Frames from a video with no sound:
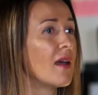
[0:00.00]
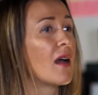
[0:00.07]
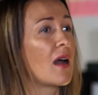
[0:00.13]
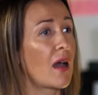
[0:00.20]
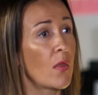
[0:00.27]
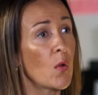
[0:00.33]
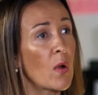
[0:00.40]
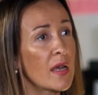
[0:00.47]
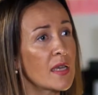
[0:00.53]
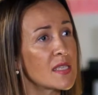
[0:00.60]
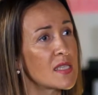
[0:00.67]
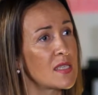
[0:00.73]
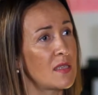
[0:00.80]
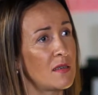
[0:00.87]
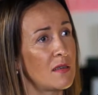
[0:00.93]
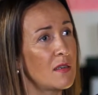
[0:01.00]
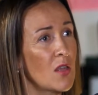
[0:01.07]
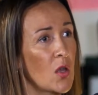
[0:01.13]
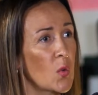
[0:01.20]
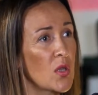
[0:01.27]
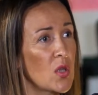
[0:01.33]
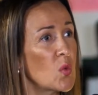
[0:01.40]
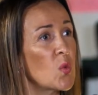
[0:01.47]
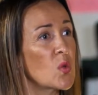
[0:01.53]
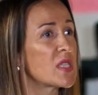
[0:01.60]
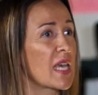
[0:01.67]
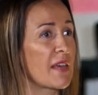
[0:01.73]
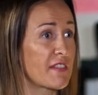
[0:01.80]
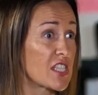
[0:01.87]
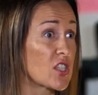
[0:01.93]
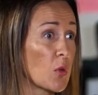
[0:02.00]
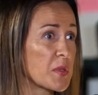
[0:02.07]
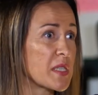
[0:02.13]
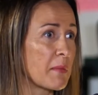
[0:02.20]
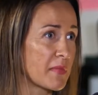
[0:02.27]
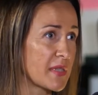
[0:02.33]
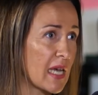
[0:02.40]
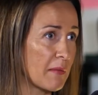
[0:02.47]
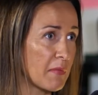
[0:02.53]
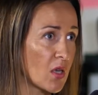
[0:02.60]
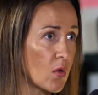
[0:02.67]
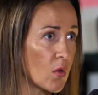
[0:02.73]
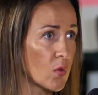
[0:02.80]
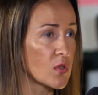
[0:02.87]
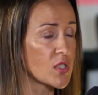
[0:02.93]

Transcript: Otherwise, you would have stopped some time ago.